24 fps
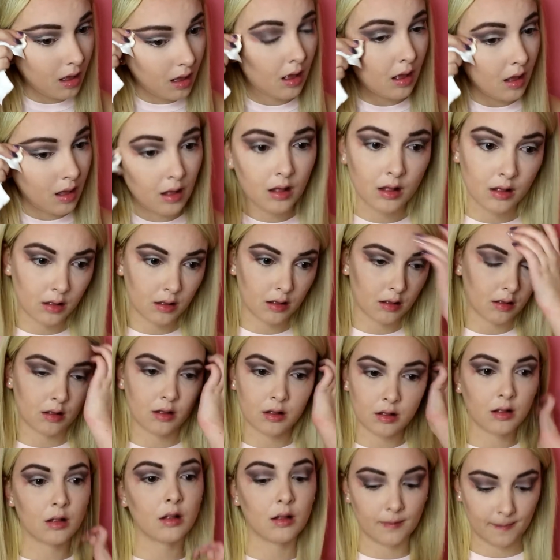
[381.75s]
And make sure
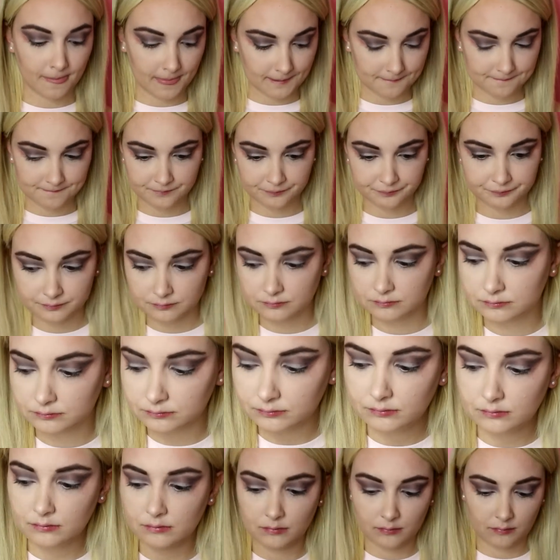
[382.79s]
you blend it
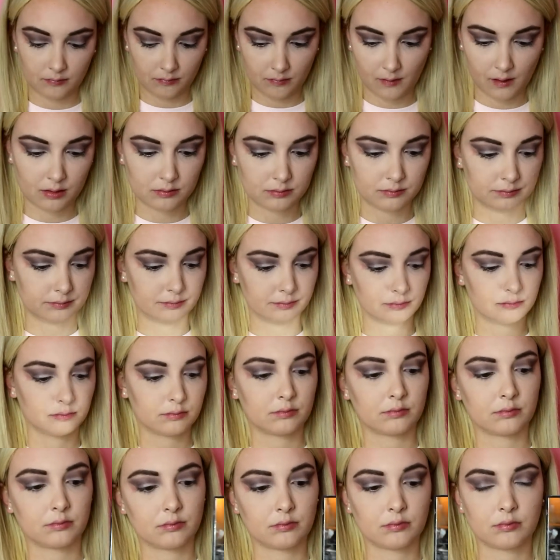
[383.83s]
really, really good.
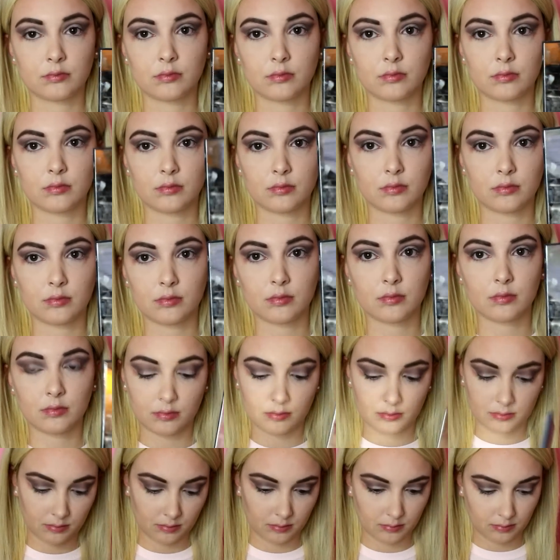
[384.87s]
Once you think you've blended
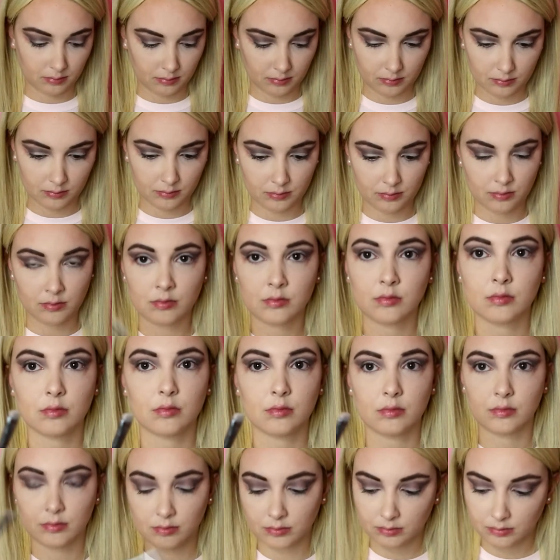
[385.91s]
enough, blend some
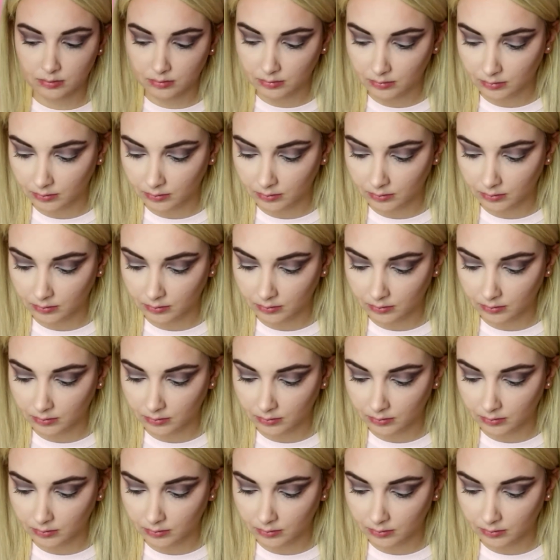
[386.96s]
more.